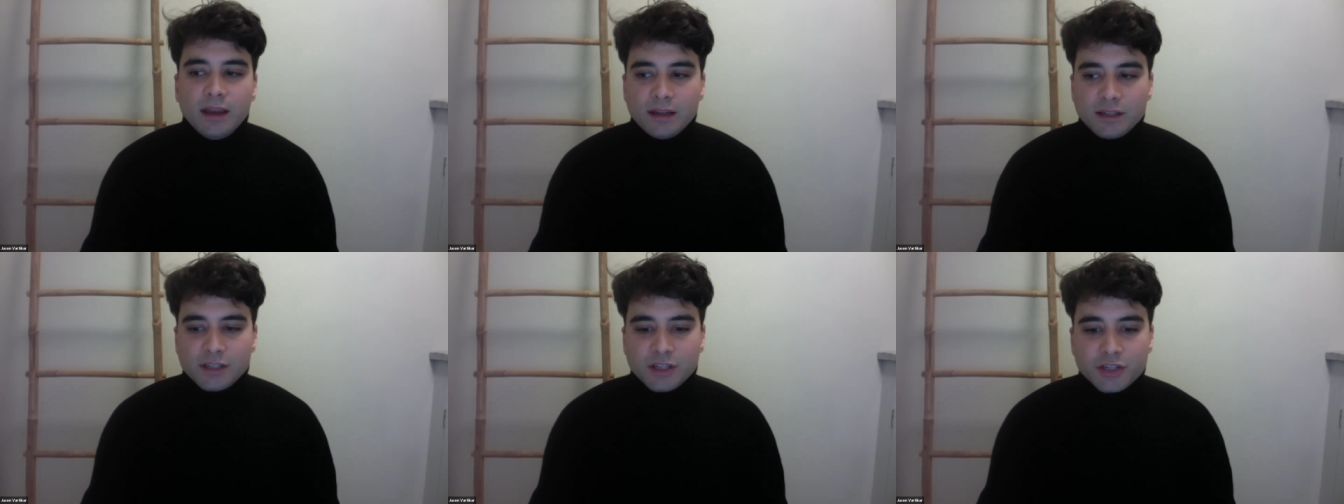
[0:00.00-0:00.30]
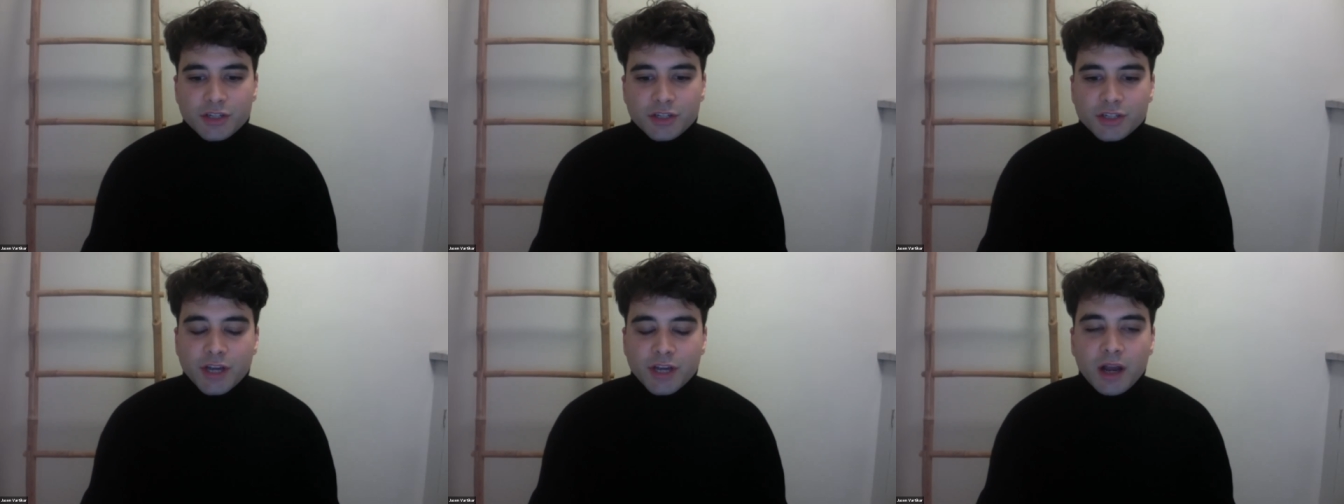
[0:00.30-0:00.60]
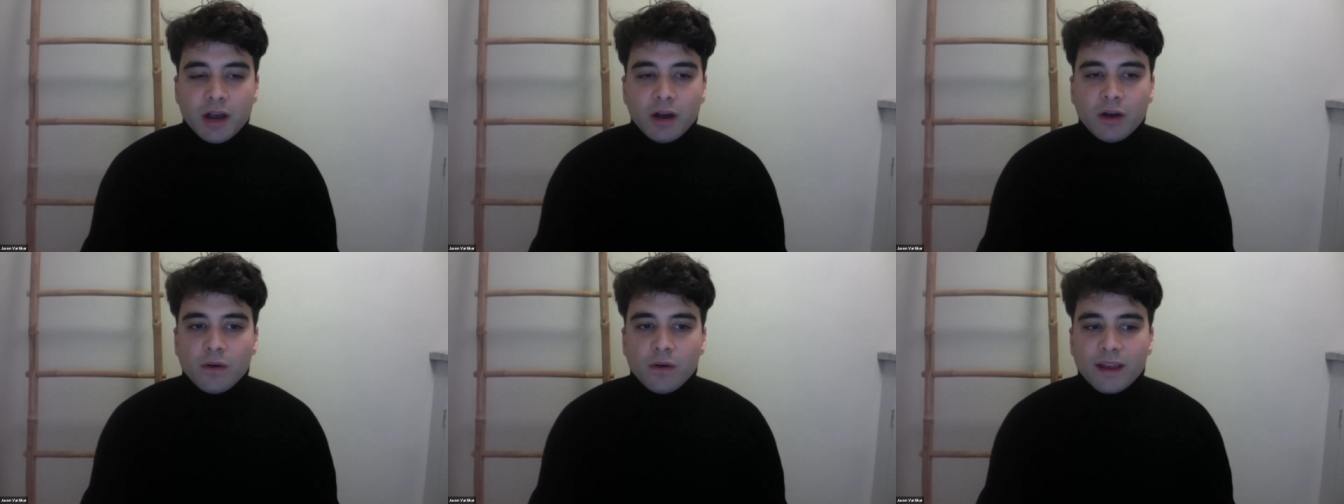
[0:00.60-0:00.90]
to
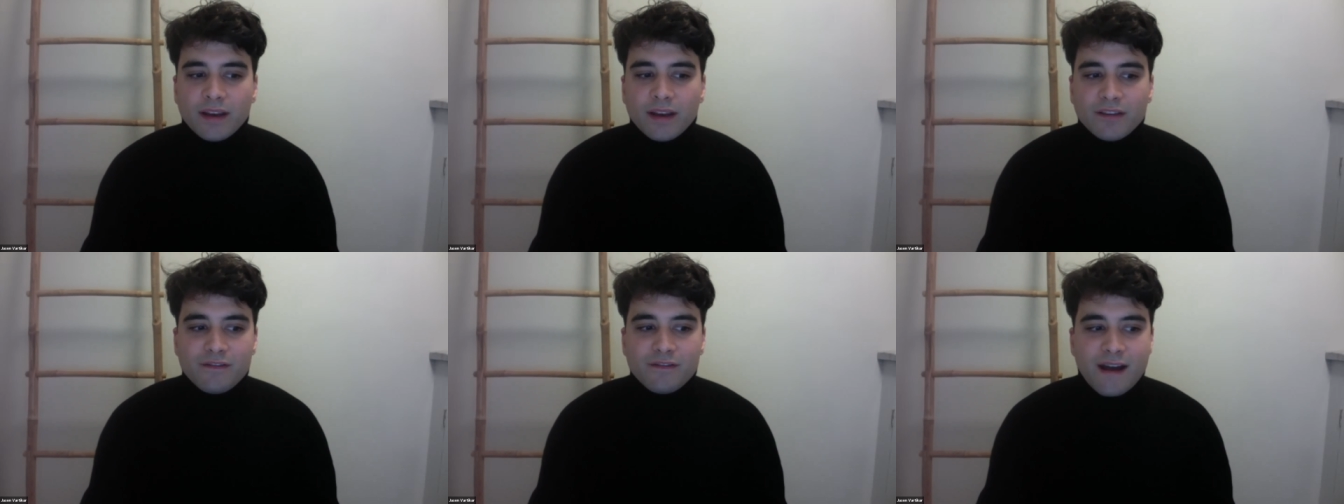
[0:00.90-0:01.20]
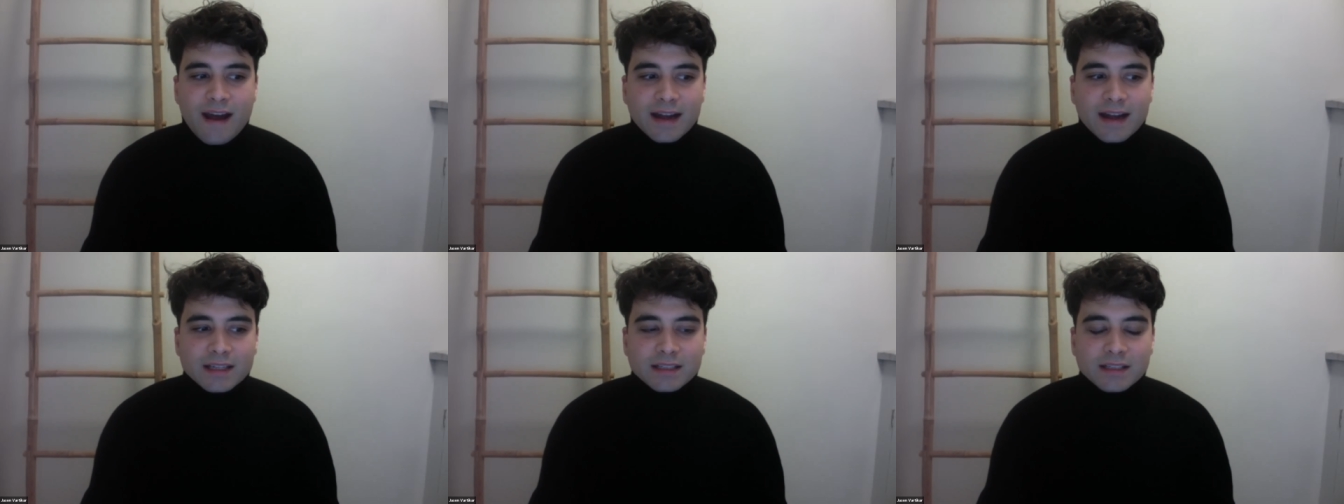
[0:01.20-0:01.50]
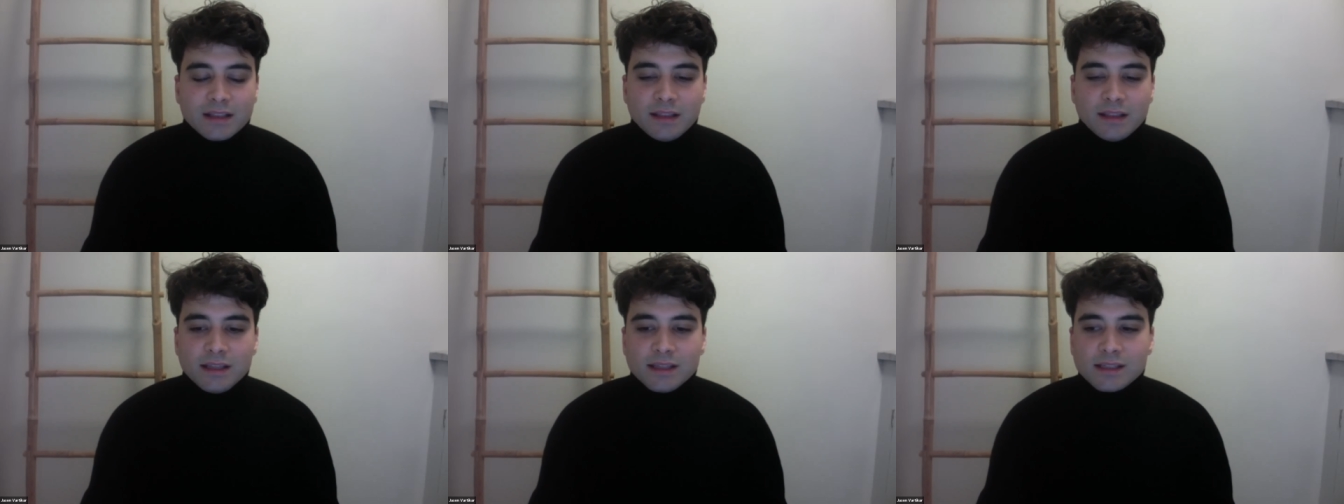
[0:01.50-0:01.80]
show, in fact,
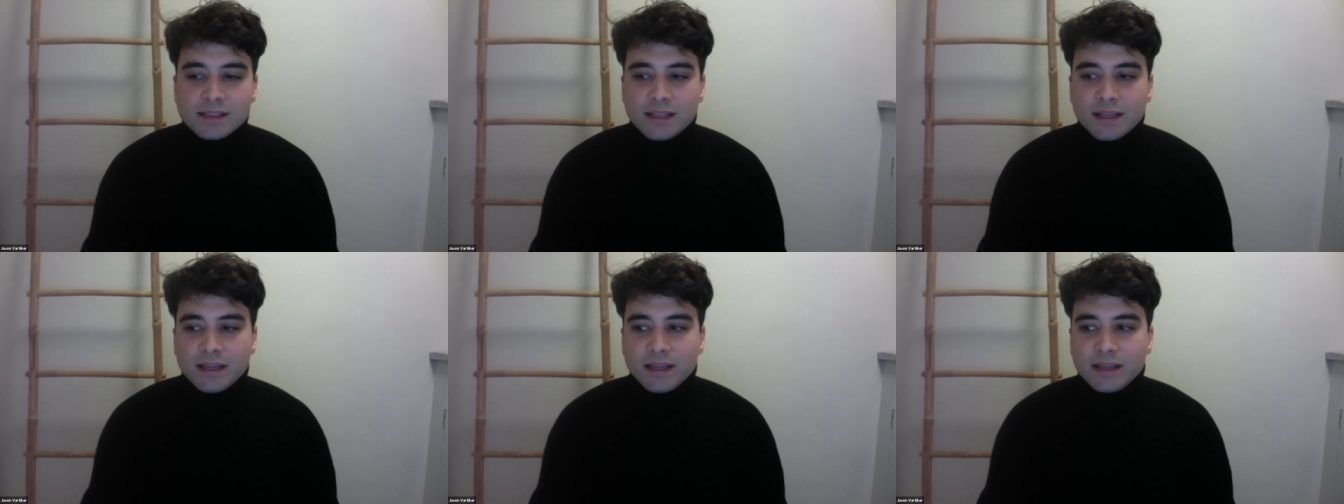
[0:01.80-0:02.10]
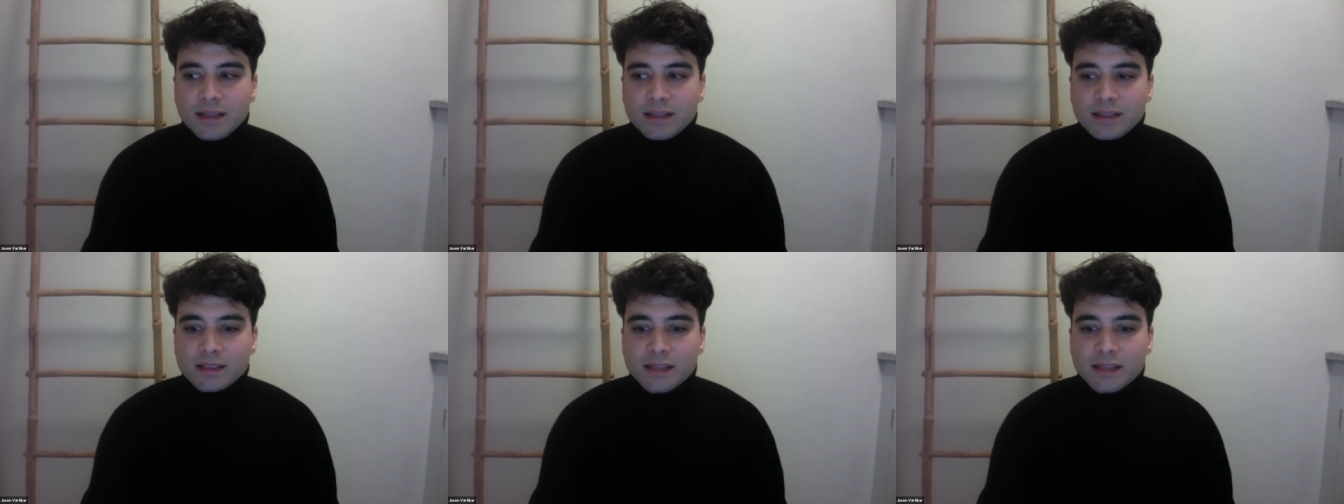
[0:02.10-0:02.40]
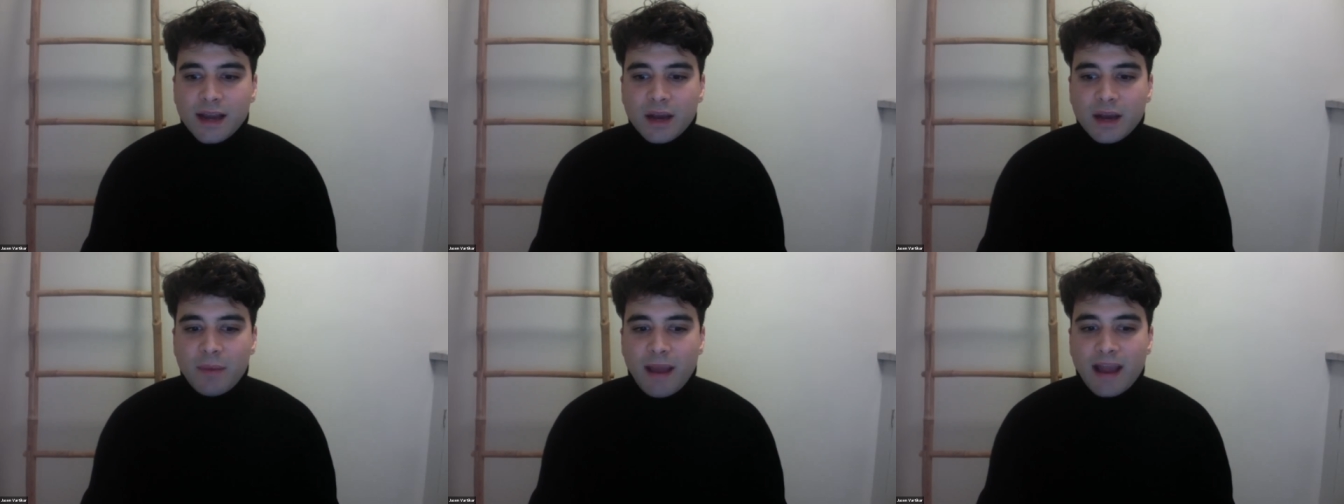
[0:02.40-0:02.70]
that these things
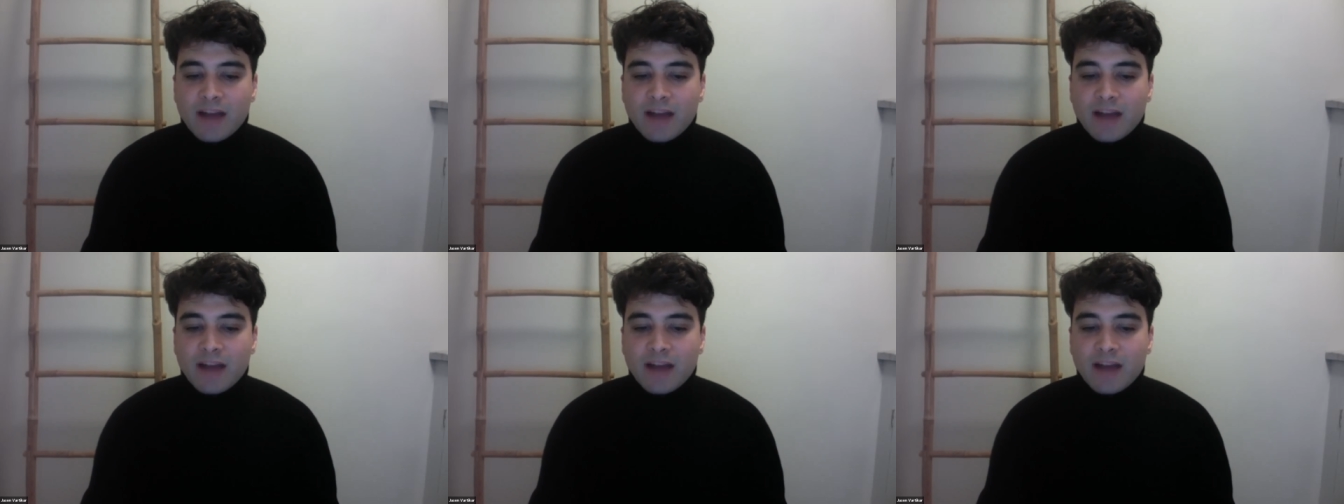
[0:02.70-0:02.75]
um,